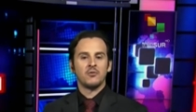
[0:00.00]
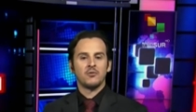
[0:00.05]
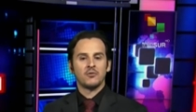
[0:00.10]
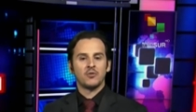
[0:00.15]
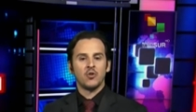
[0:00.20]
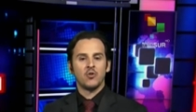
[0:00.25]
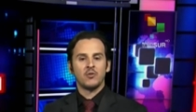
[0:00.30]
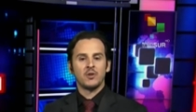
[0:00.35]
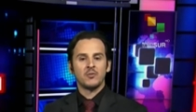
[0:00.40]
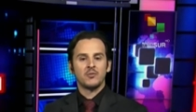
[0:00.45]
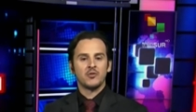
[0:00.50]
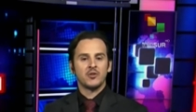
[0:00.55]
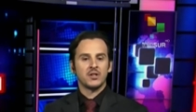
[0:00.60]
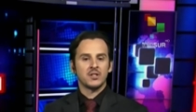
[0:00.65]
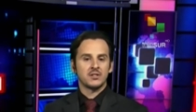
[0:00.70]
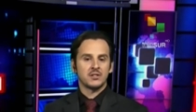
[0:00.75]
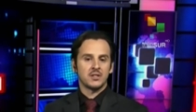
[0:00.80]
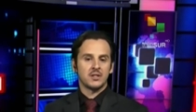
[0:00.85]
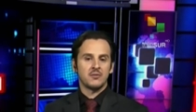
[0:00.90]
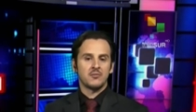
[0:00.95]
overthrowing
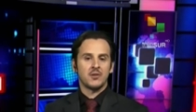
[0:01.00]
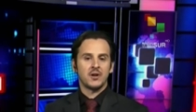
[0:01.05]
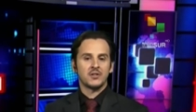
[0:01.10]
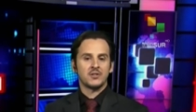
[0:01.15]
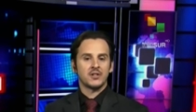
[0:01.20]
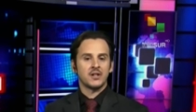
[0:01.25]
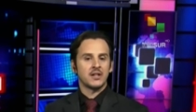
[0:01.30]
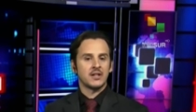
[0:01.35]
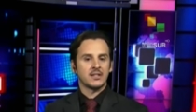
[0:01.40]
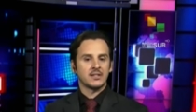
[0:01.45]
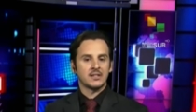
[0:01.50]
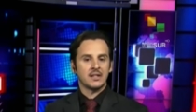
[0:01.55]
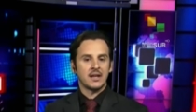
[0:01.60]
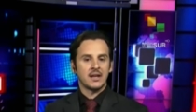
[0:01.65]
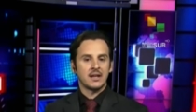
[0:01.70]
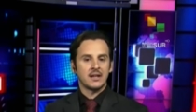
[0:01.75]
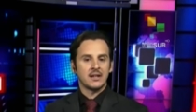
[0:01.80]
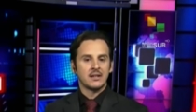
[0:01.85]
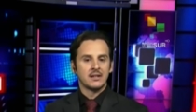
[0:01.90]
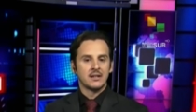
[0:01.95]
President Bashar
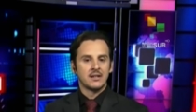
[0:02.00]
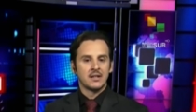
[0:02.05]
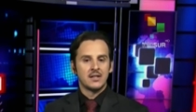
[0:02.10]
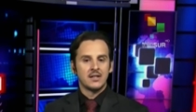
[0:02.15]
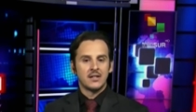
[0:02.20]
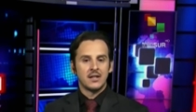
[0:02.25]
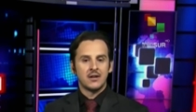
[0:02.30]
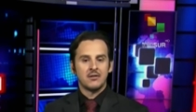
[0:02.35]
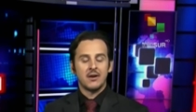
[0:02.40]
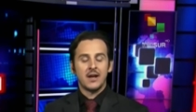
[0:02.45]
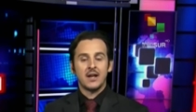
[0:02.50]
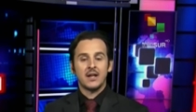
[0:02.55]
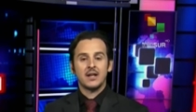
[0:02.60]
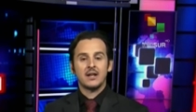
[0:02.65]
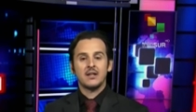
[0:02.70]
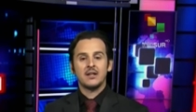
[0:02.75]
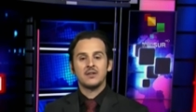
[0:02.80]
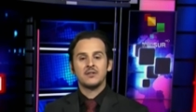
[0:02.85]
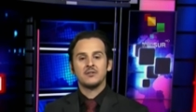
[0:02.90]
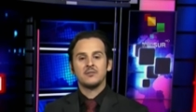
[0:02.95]
al-Assad. The
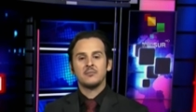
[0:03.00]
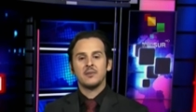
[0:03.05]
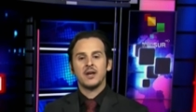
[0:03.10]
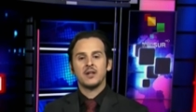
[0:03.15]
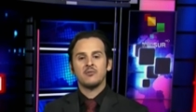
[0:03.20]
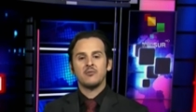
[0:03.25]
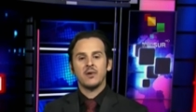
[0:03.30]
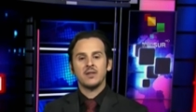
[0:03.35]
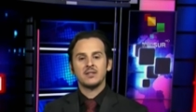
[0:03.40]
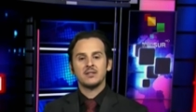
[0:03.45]
Iranian leader met